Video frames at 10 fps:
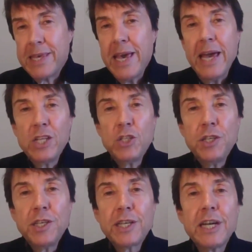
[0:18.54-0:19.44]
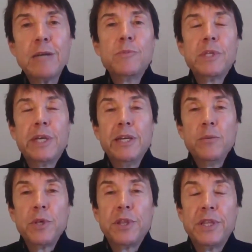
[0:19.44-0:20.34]
the energy that comes
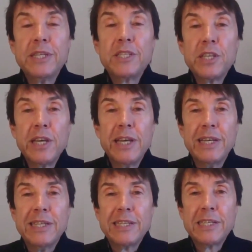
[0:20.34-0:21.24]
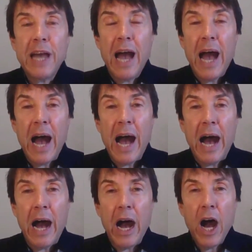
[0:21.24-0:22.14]
in with this is
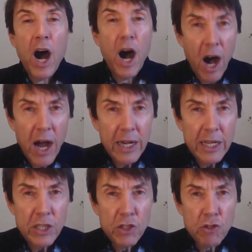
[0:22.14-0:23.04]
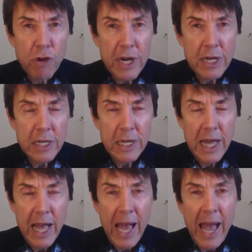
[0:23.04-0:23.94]
a highly strung,
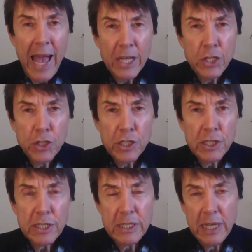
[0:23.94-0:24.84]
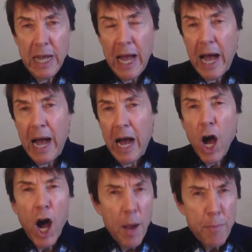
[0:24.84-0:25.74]
anxious,
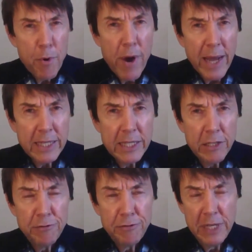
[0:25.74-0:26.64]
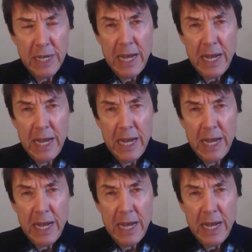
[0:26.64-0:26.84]
hyperactive,